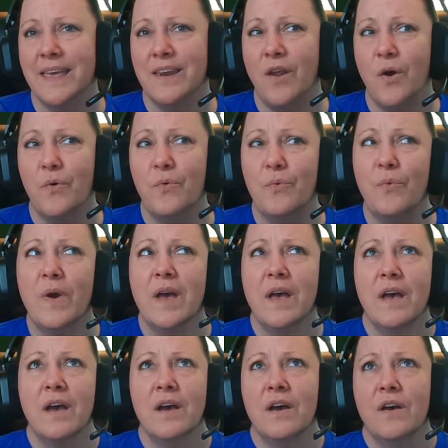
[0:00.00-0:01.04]
in
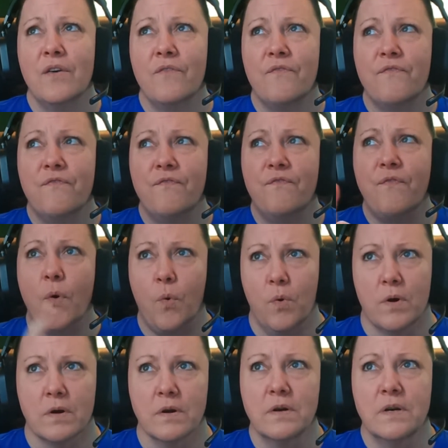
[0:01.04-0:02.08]

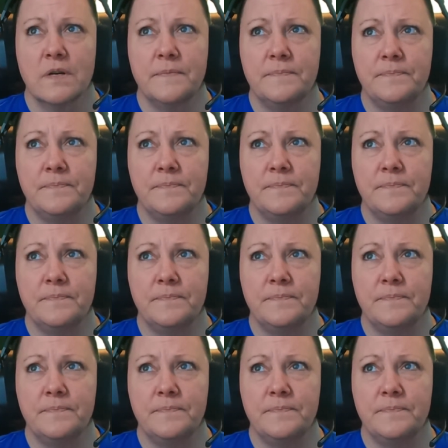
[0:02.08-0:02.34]
03,